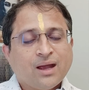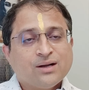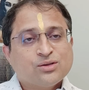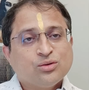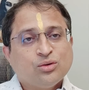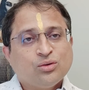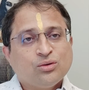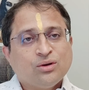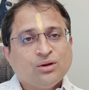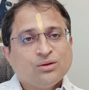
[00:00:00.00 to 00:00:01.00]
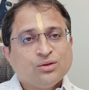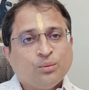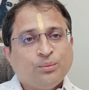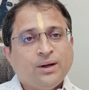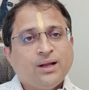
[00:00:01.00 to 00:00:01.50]
And so,
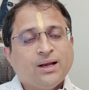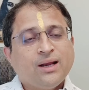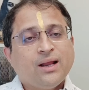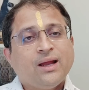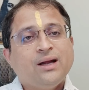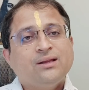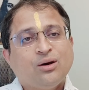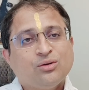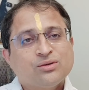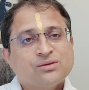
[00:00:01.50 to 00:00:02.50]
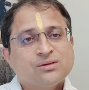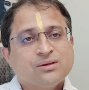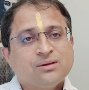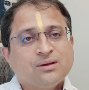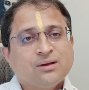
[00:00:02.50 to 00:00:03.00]
Jupiter in 8th house
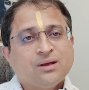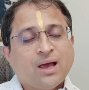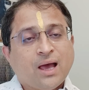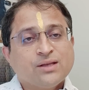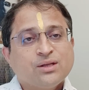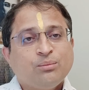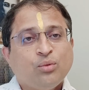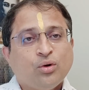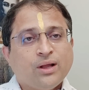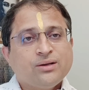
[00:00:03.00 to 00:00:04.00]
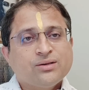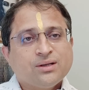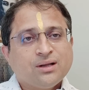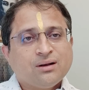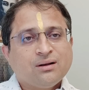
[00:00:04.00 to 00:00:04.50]
has the
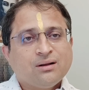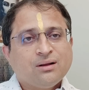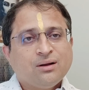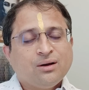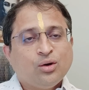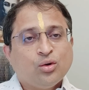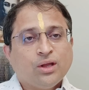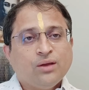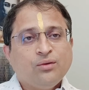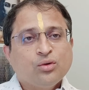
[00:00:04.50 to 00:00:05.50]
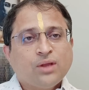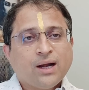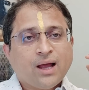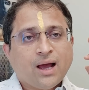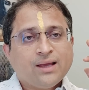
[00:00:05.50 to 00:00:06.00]
potential to give you
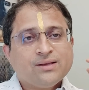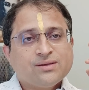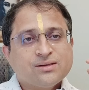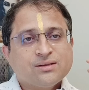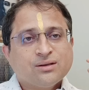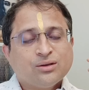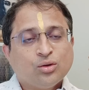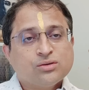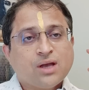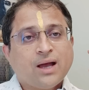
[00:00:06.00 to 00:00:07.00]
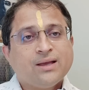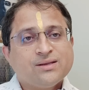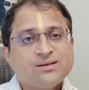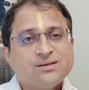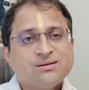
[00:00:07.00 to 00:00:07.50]
that eyes, those
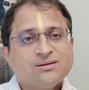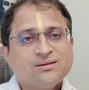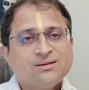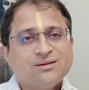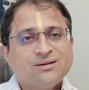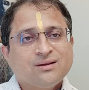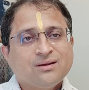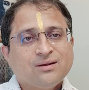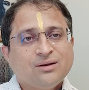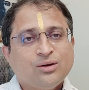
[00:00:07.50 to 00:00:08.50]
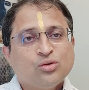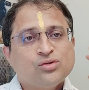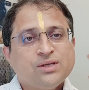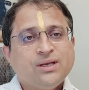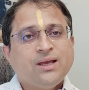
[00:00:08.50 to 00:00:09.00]
eyes, to
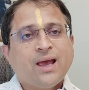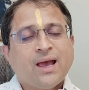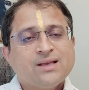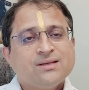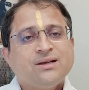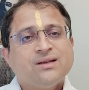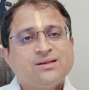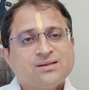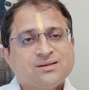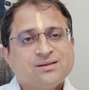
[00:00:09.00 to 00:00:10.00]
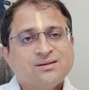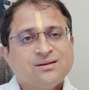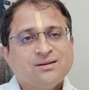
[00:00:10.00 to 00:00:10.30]
see as it is.